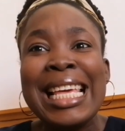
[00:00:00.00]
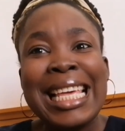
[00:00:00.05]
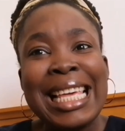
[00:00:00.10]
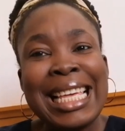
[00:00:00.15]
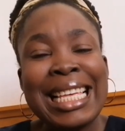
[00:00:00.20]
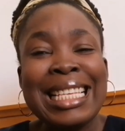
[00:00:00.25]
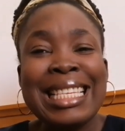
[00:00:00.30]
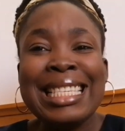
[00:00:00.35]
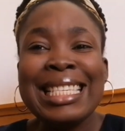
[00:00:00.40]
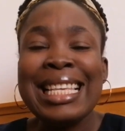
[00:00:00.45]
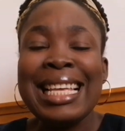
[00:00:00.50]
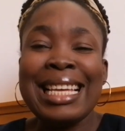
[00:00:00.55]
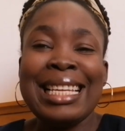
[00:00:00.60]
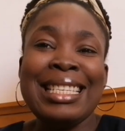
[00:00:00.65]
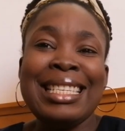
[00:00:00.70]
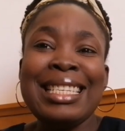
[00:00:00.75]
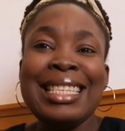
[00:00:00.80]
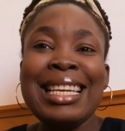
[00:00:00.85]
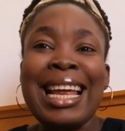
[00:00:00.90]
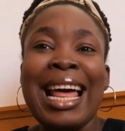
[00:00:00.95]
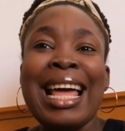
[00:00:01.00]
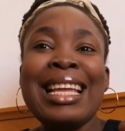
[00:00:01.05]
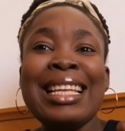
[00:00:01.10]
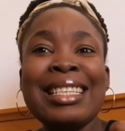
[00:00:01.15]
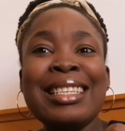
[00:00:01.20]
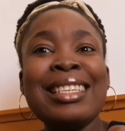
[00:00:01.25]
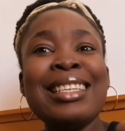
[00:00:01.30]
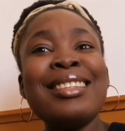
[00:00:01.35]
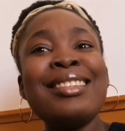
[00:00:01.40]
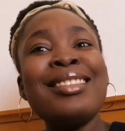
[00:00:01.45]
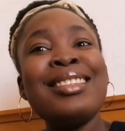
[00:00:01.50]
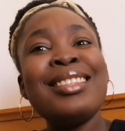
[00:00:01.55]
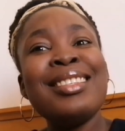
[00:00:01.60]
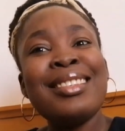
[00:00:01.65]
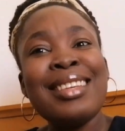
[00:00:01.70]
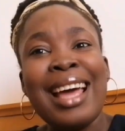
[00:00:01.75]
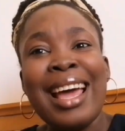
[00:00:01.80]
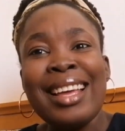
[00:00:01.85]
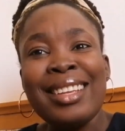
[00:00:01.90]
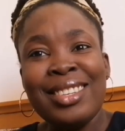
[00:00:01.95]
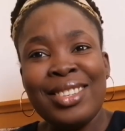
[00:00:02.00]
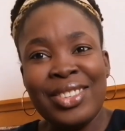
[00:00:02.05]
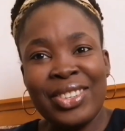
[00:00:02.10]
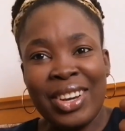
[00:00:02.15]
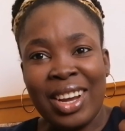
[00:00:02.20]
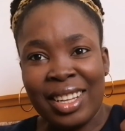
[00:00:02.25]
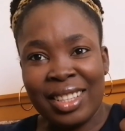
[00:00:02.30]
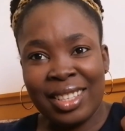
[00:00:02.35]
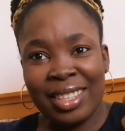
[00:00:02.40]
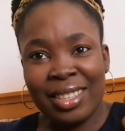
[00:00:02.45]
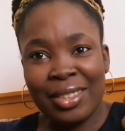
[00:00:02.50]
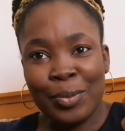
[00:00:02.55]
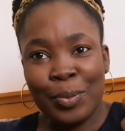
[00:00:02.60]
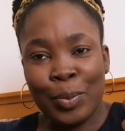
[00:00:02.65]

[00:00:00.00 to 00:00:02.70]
is a Chinese size chart.